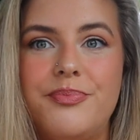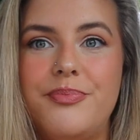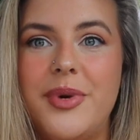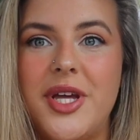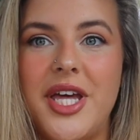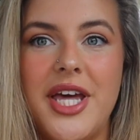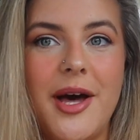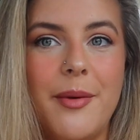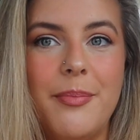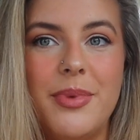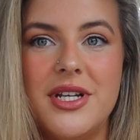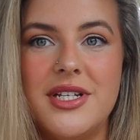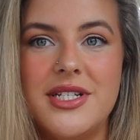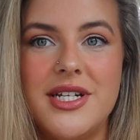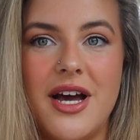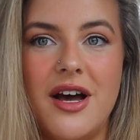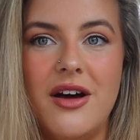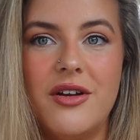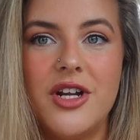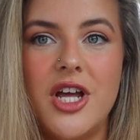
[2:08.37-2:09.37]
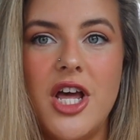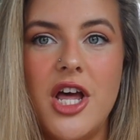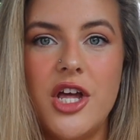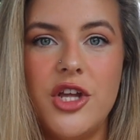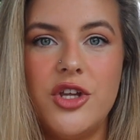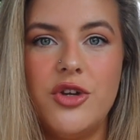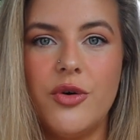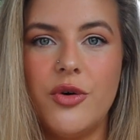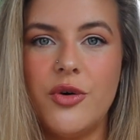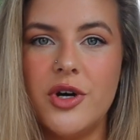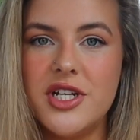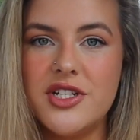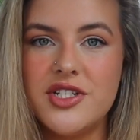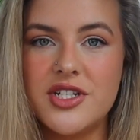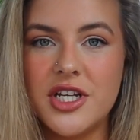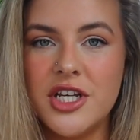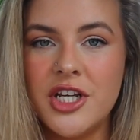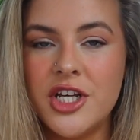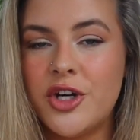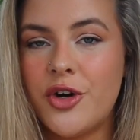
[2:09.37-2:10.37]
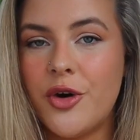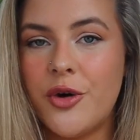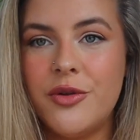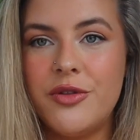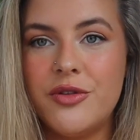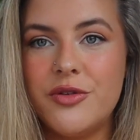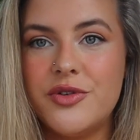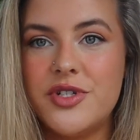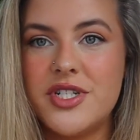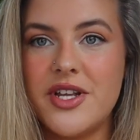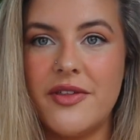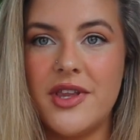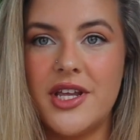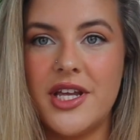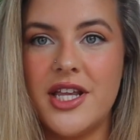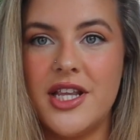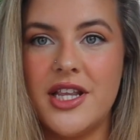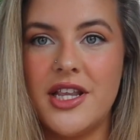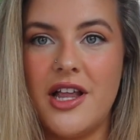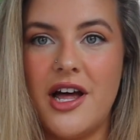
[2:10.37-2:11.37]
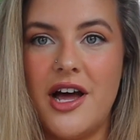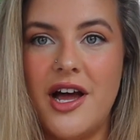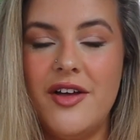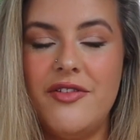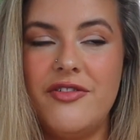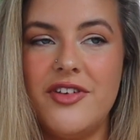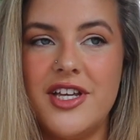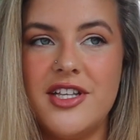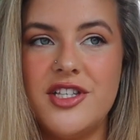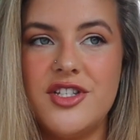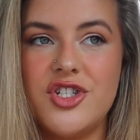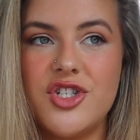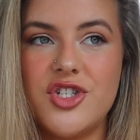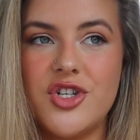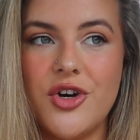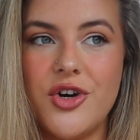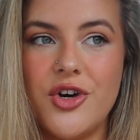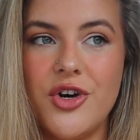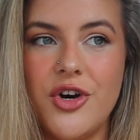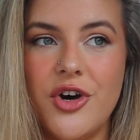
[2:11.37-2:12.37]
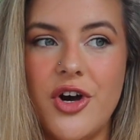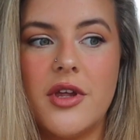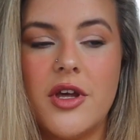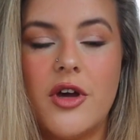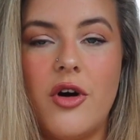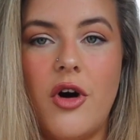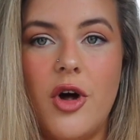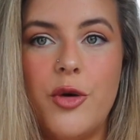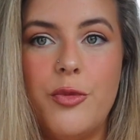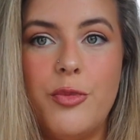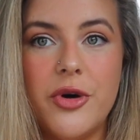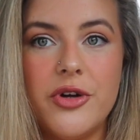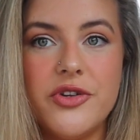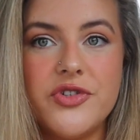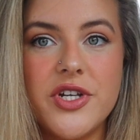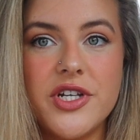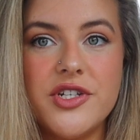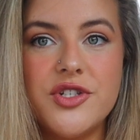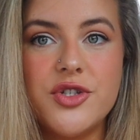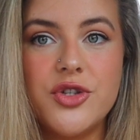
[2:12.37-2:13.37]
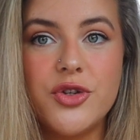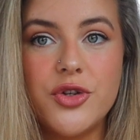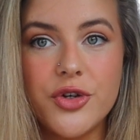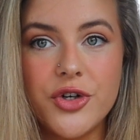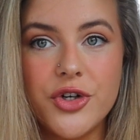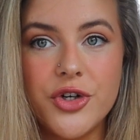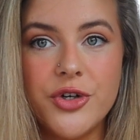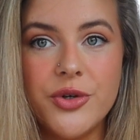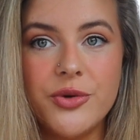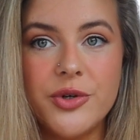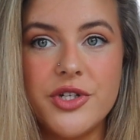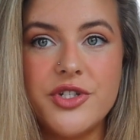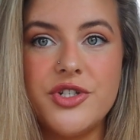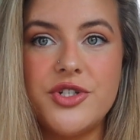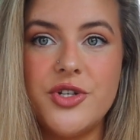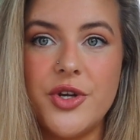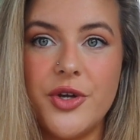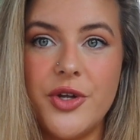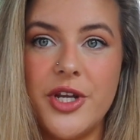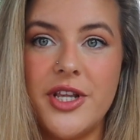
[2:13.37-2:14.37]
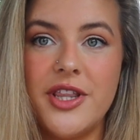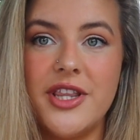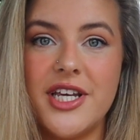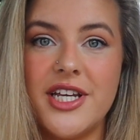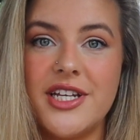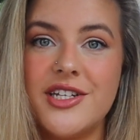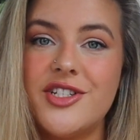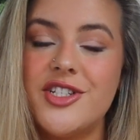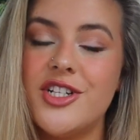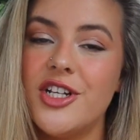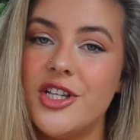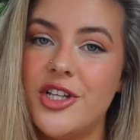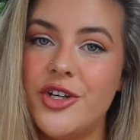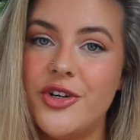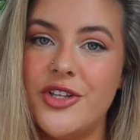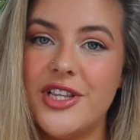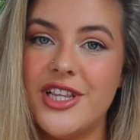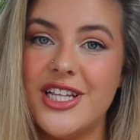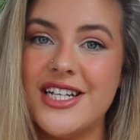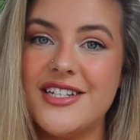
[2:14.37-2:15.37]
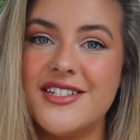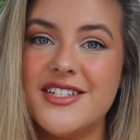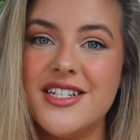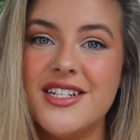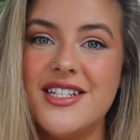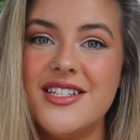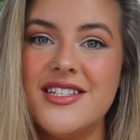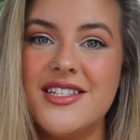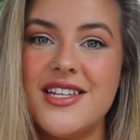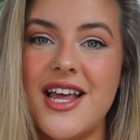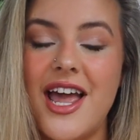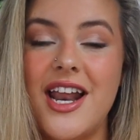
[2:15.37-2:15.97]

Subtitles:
be up and down. You're always going to go through something in life, and so God puts us through certain things to learn lessons,